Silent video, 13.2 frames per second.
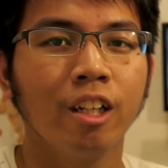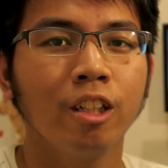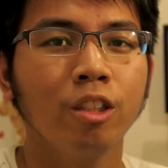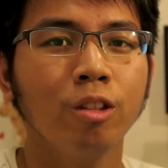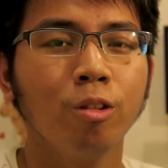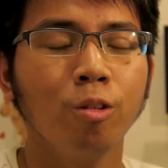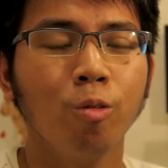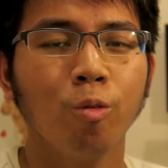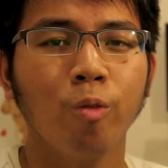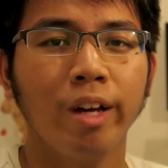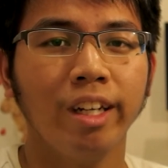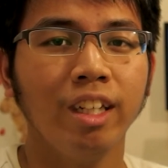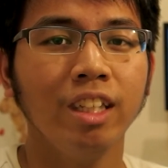So
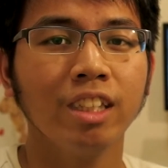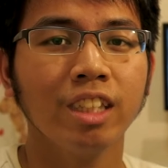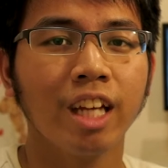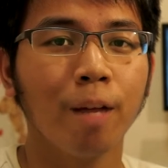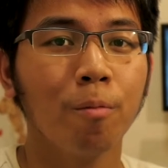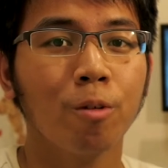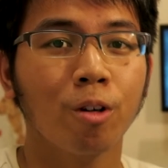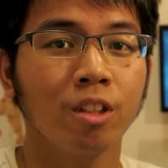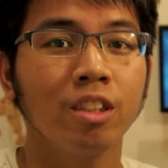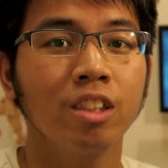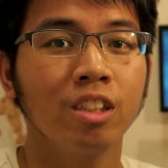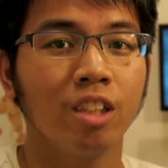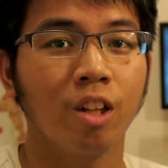when this
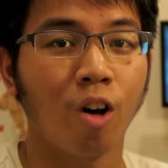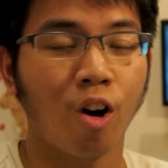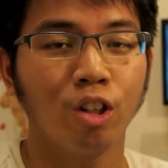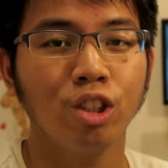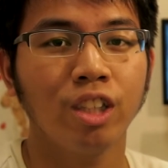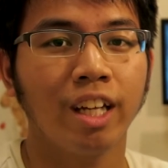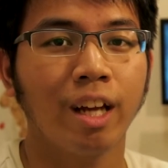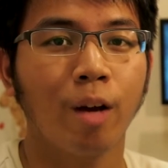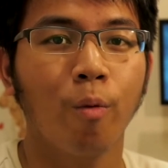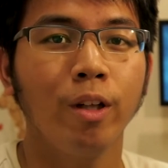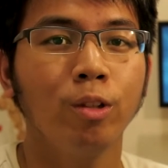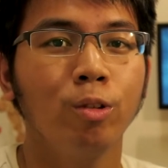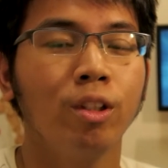camcorder launched and I
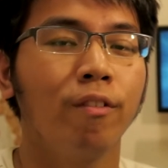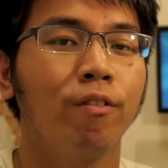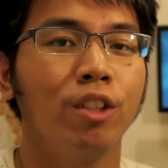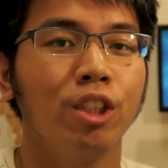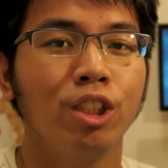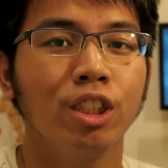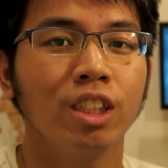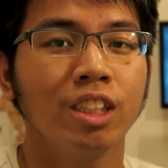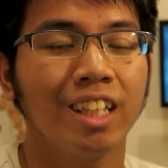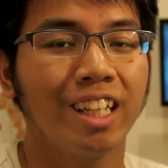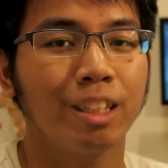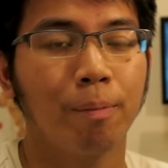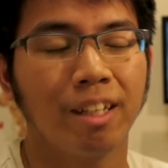went through the features
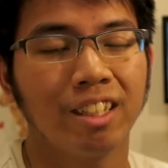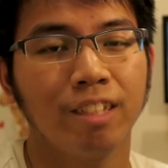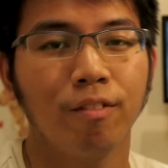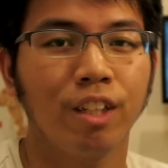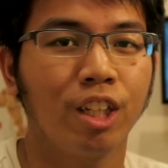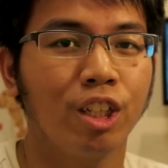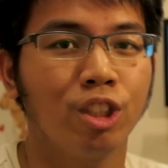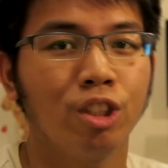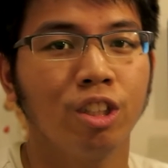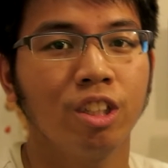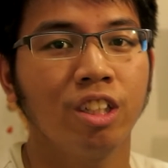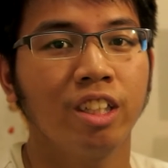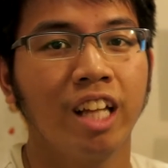and
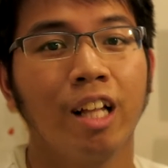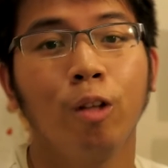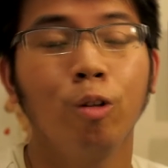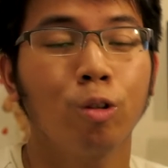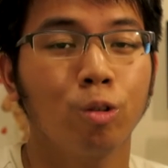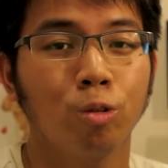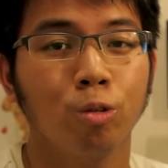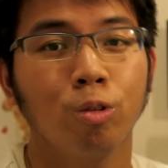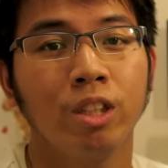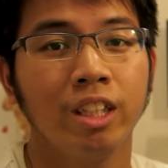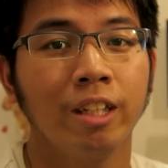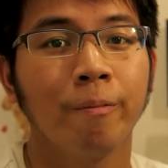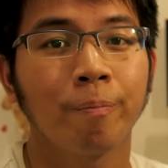specification and looked through
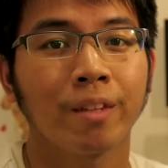the